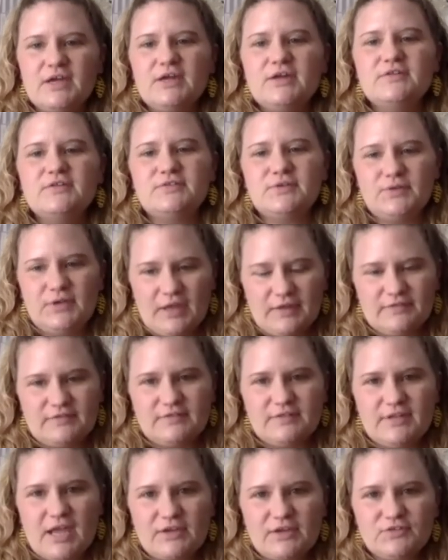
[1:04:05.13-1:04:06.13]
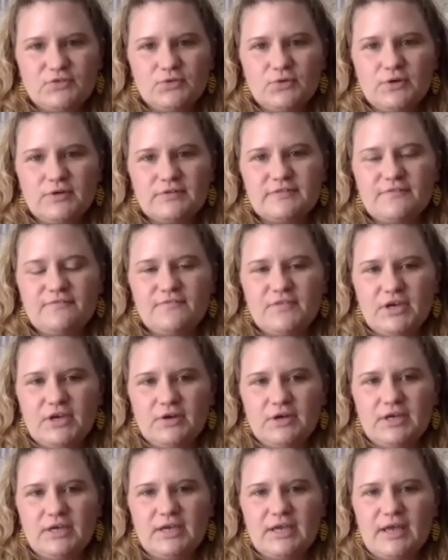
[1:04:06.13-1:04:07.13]
So yes, Nextdoor is a
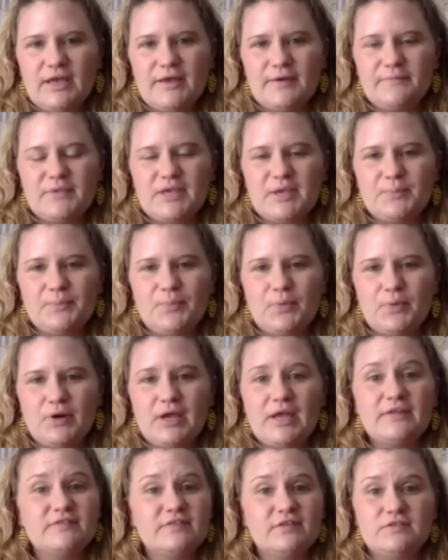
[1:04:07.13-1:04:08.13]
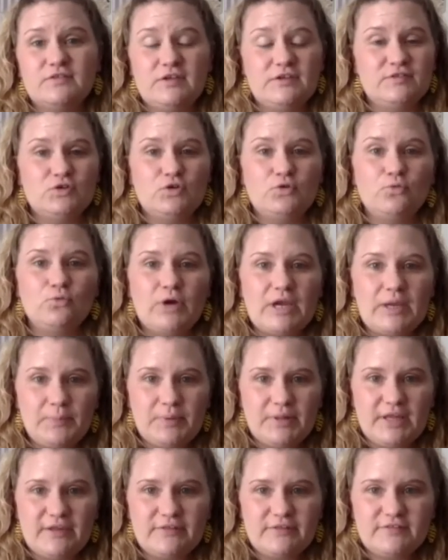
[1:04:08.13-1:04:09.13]
very is a great
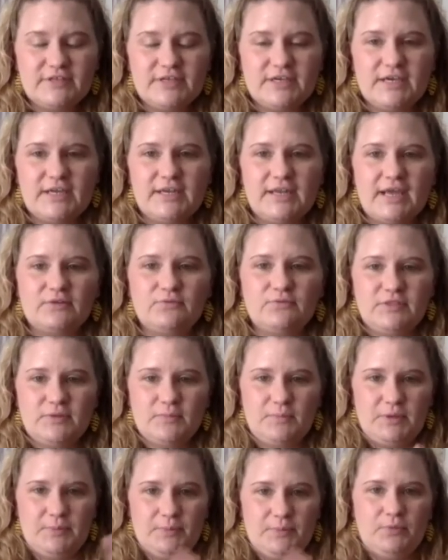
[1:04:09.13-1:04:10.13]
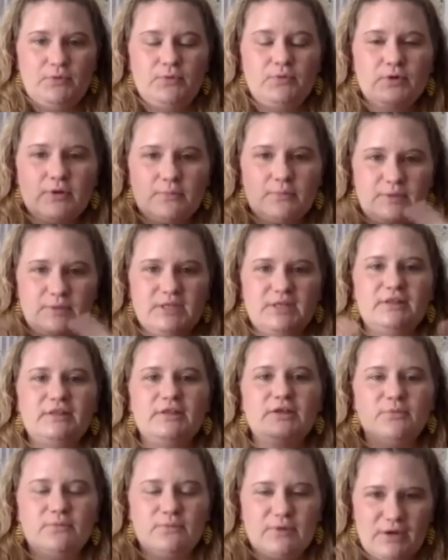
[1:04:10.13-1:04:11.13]
place to connect with the people who are
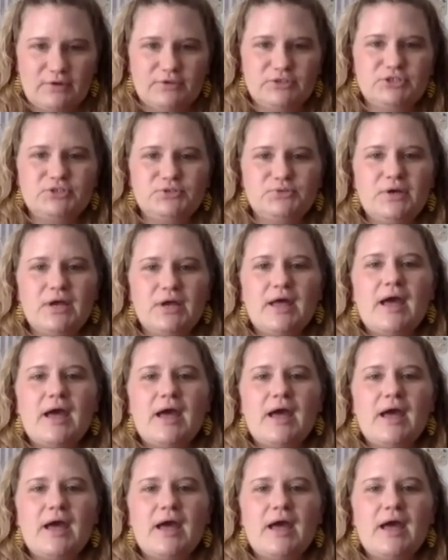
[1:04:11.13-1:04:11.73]
immediately around you.